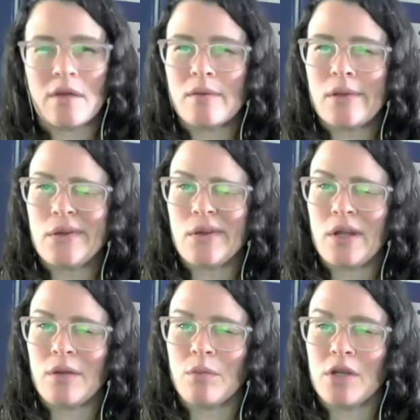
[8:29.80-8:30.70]
don't know
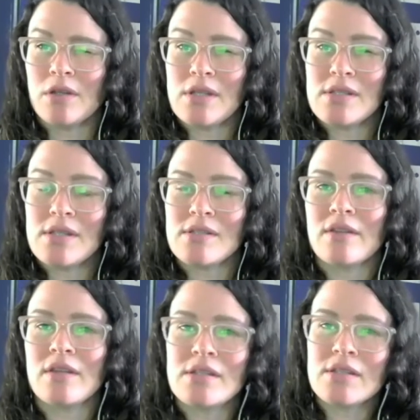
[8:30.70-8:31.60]
how to word this. It's not
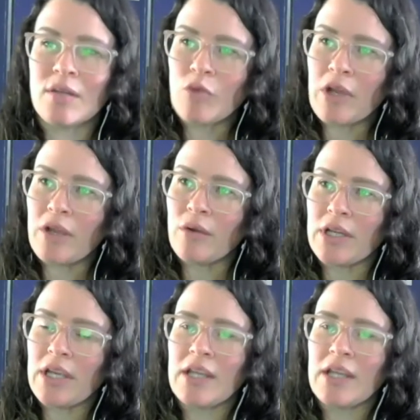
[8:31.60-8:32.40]
that it's not a priority.